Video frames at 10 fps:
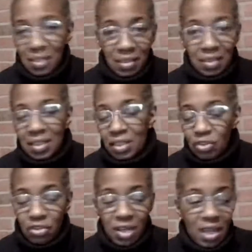
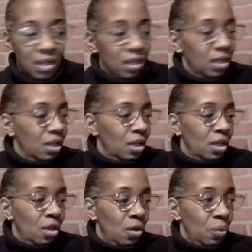internet,
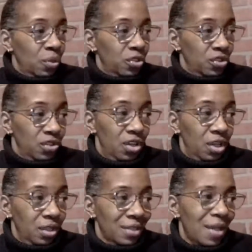which is good
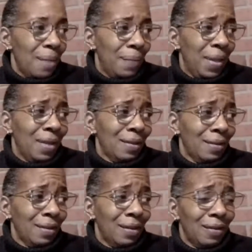because I'm paying
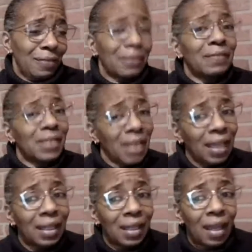like 58
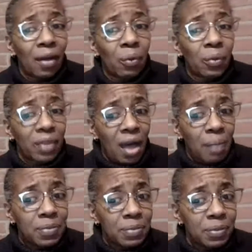now with
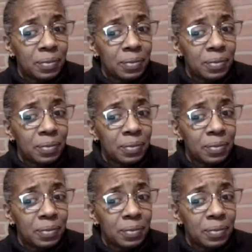Optimum,